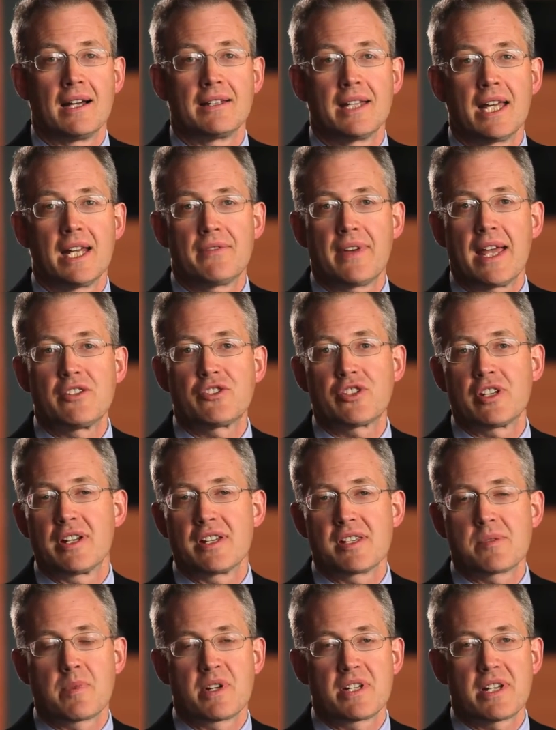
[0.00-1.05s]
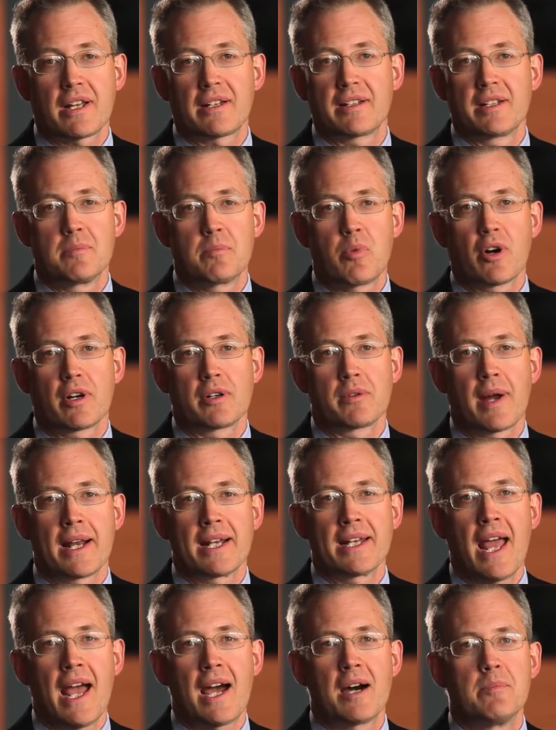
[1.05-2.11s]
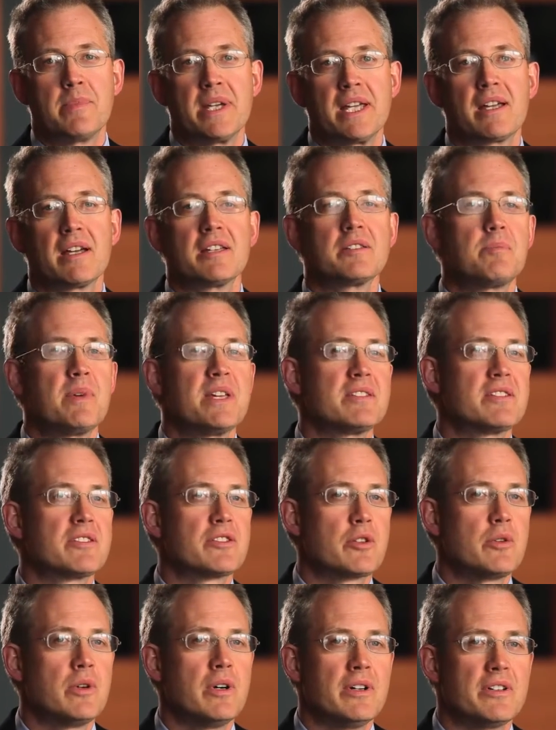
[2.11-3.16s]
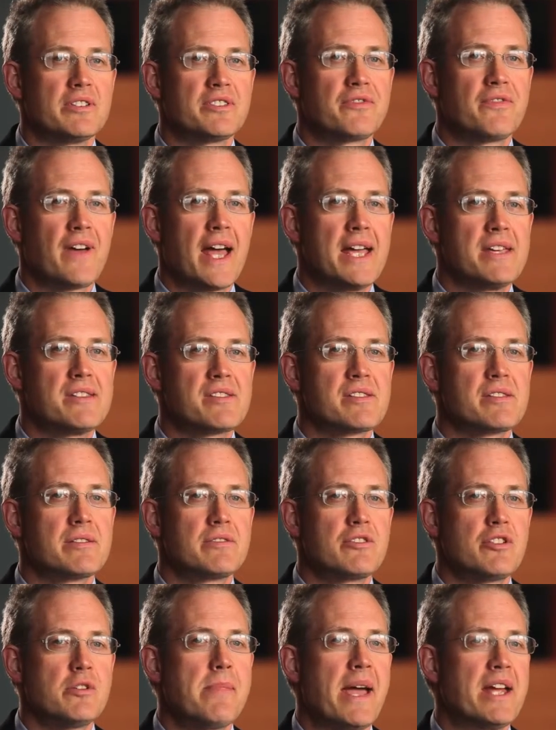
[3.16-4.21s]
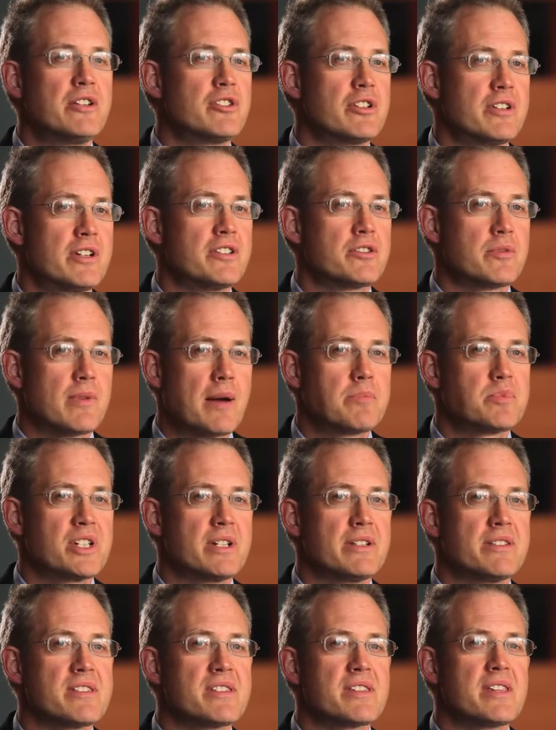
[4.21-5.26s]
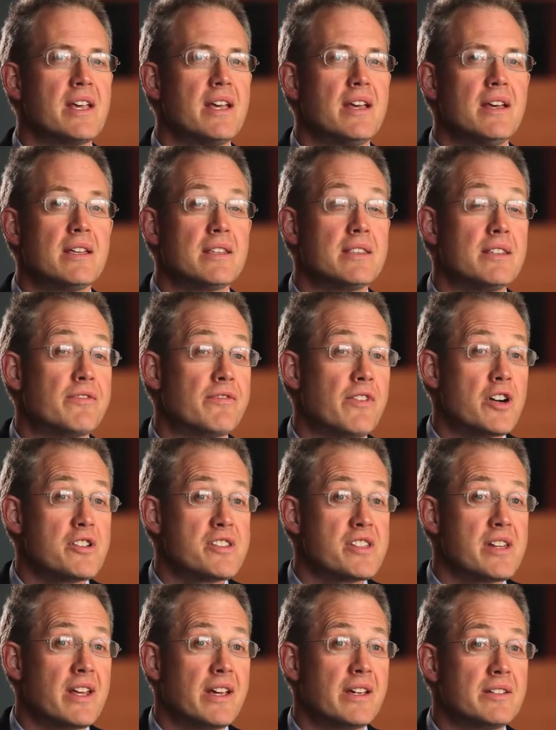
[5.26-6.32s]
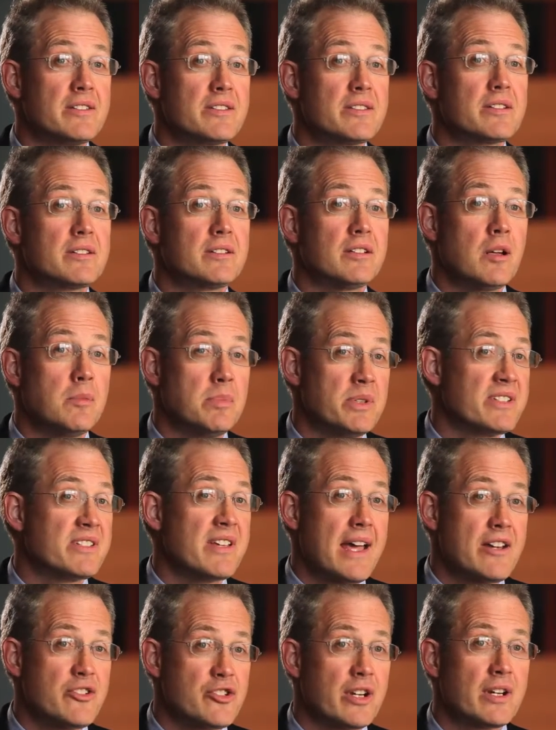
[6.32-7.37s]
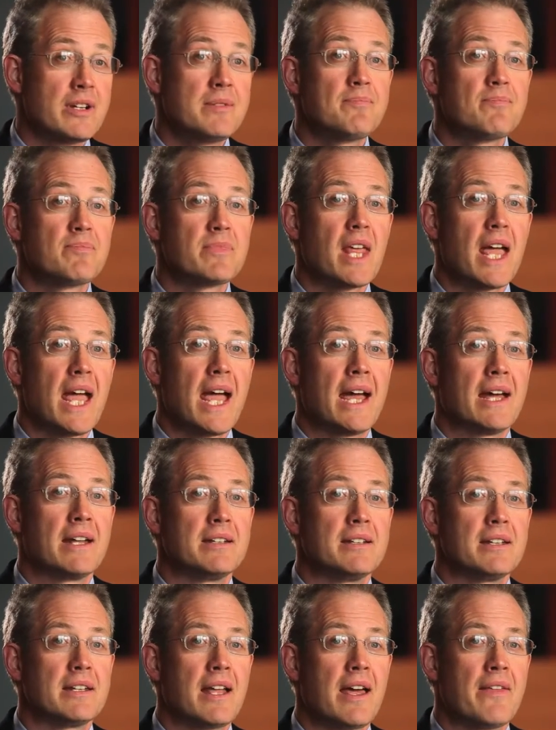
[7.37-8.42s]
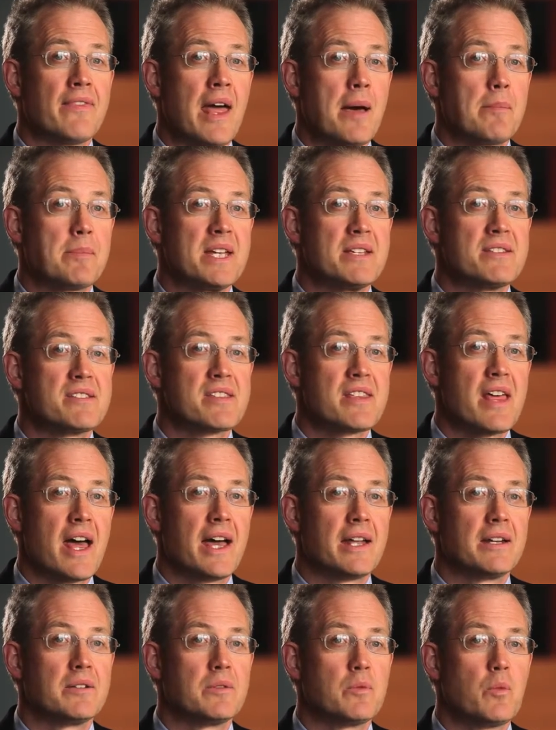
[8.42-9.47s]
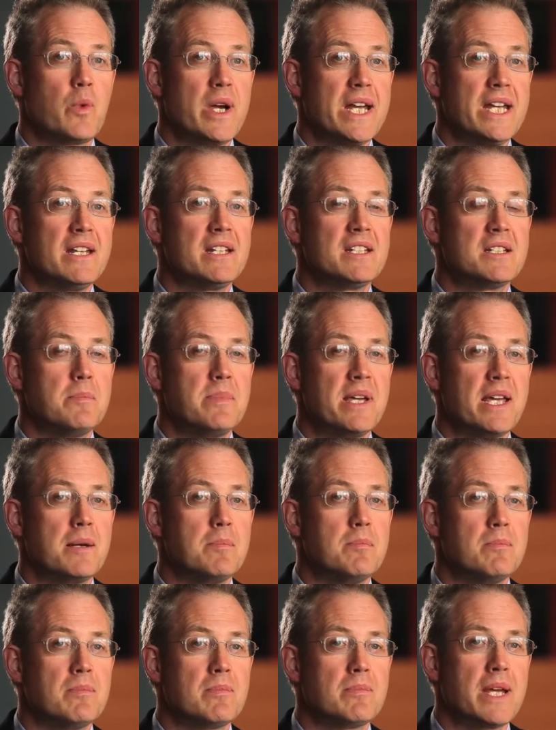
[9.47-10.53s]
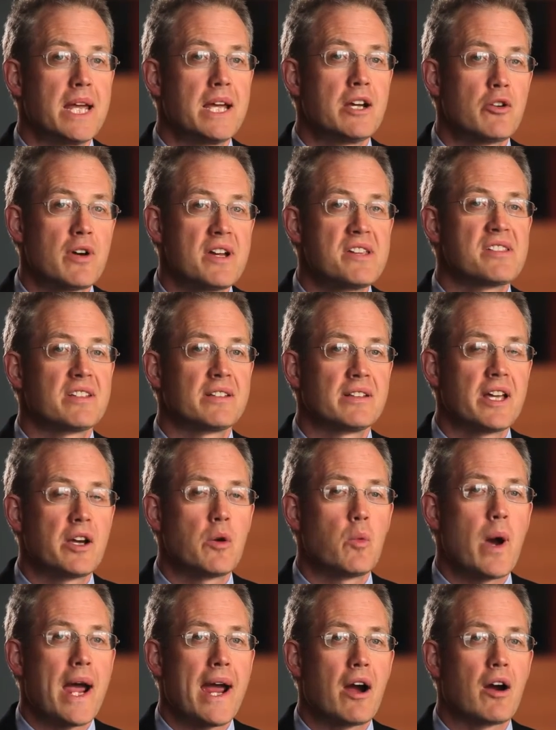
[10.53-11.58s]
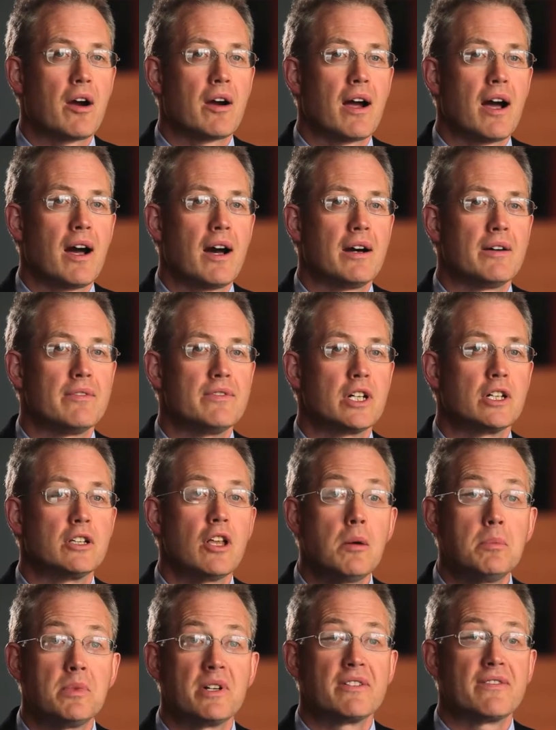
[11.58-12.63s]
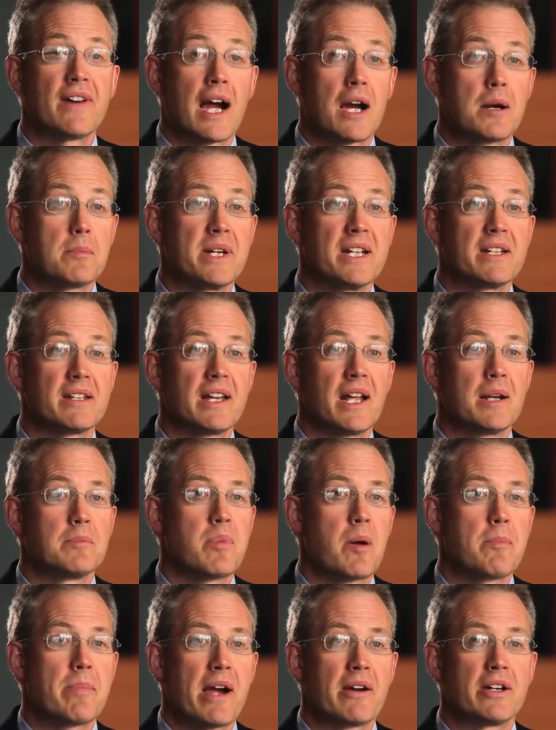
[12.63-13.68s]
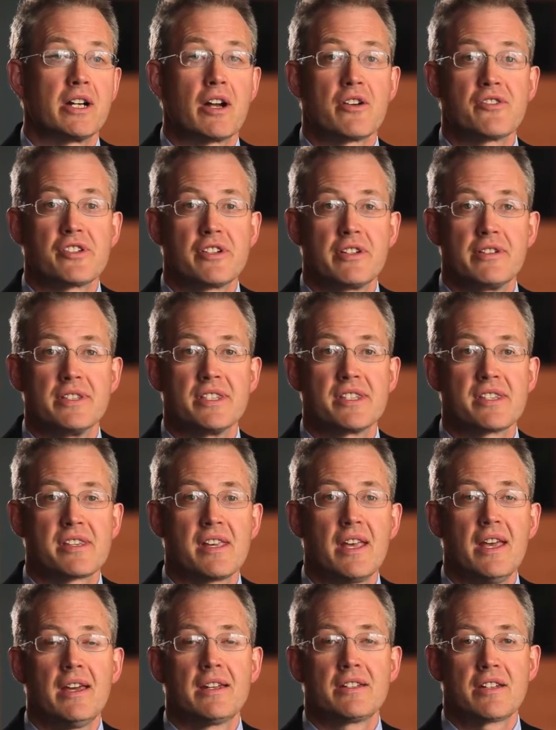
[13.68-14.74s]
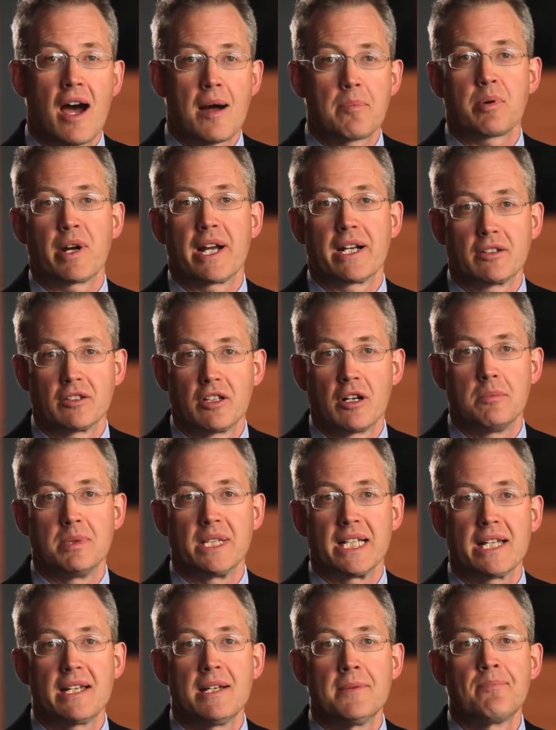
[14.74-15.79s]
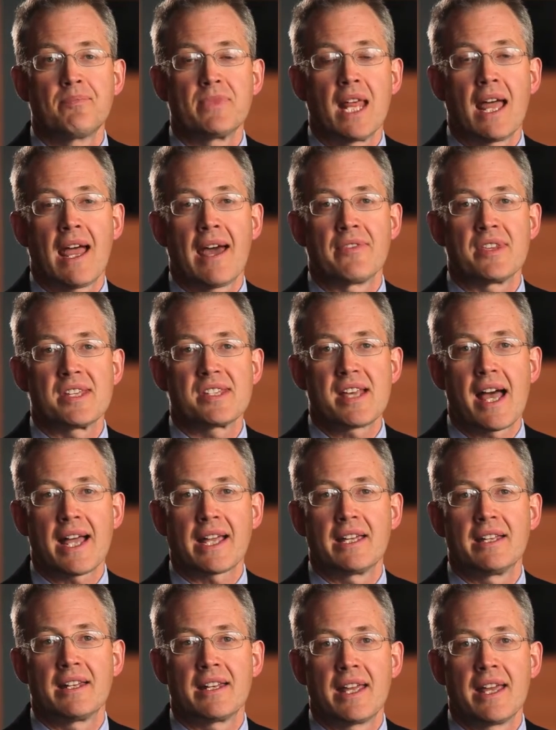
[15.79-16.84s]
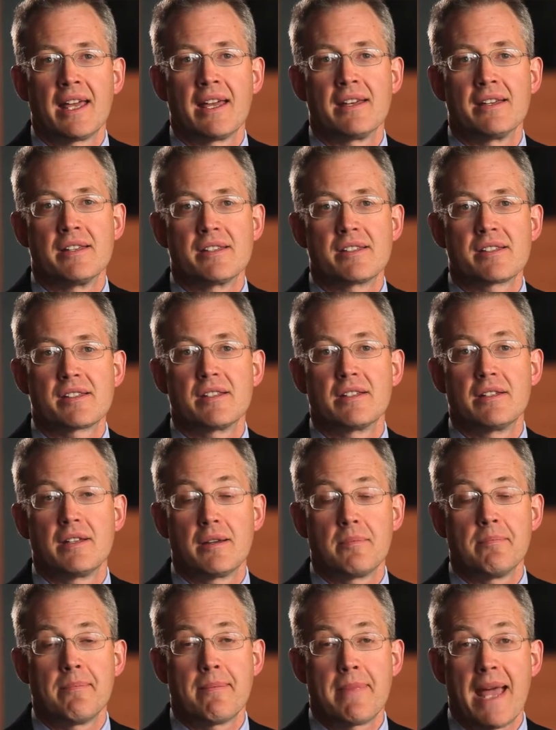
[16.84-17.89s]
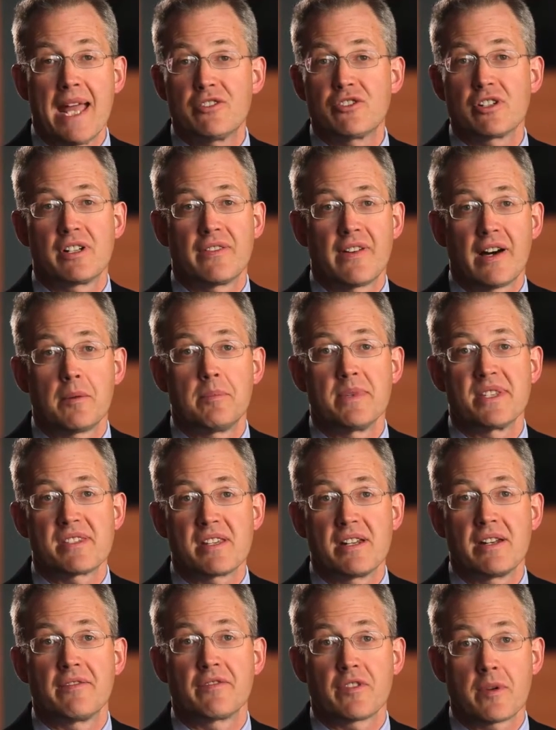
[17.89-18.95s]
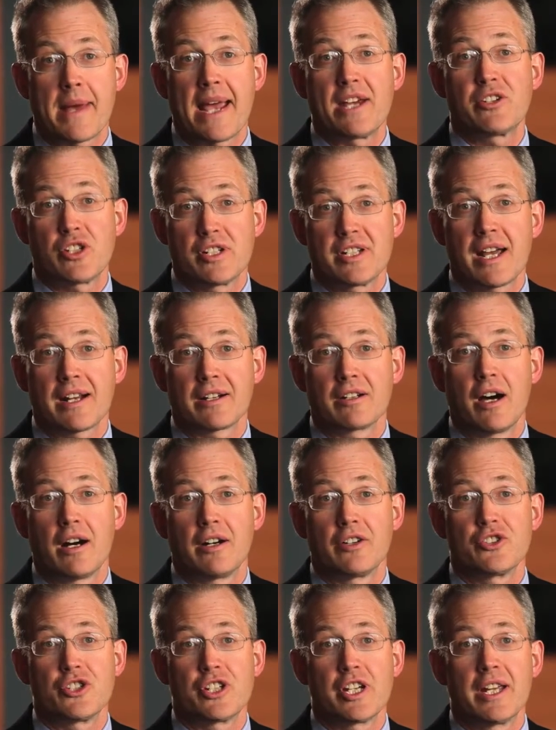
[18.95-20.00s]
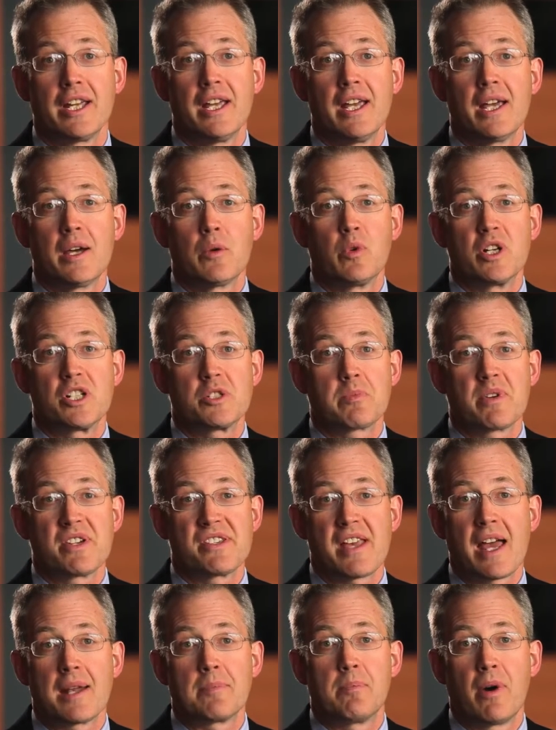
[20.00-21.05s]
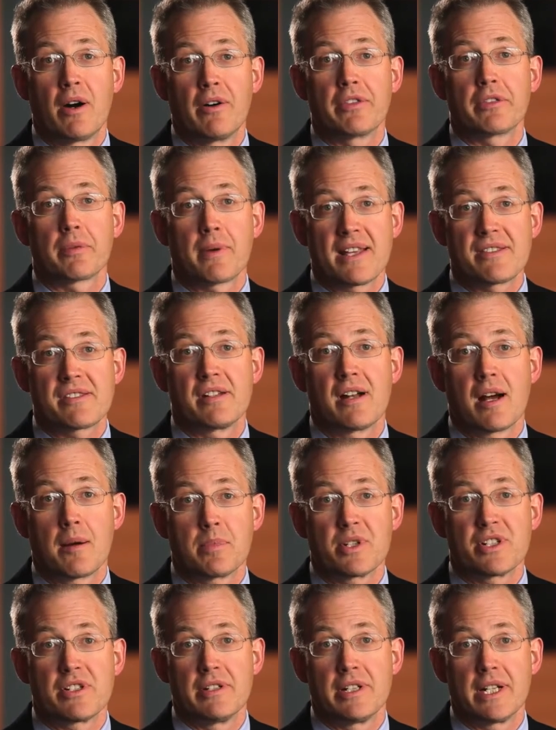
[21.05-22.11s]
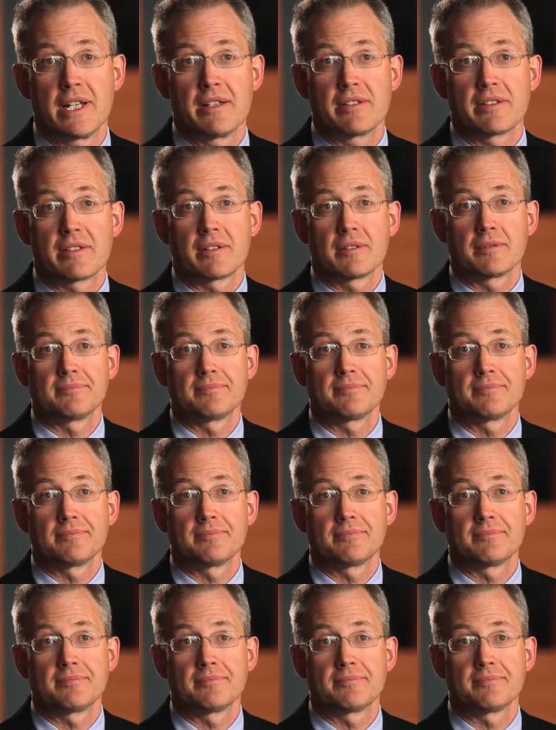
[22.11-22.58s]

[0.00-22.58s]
Innovation is particularly important right now because business schools face two major disruptions. The first is globalization, and that means that we need to be increasingly aware of the global environment and preparing our students to operate globally. And the second is major developments in information technology, which present both threats and opportunities.